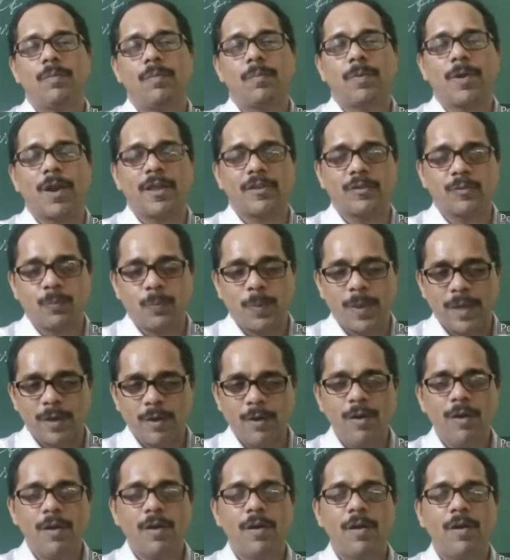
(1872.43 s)

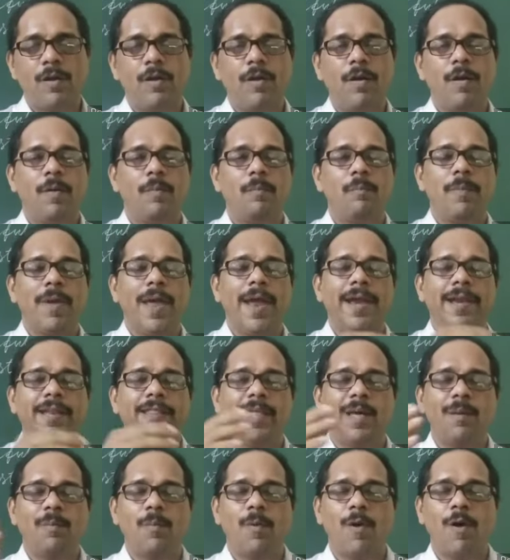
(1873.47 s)
Prospero, made
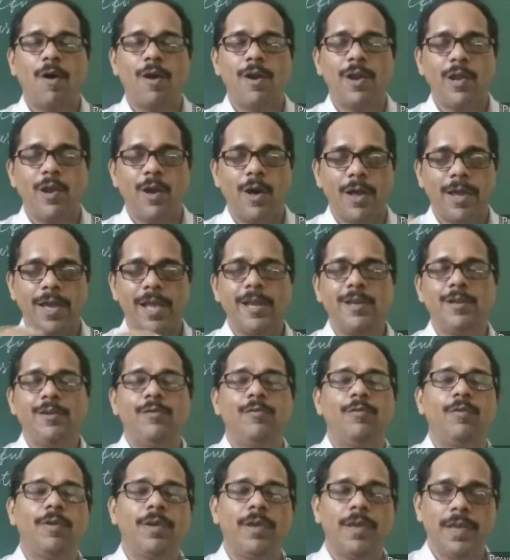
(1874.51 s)
them all loyal
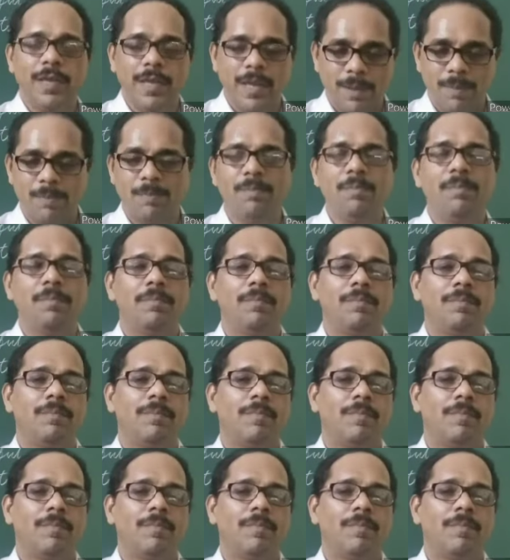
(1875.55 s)
to him,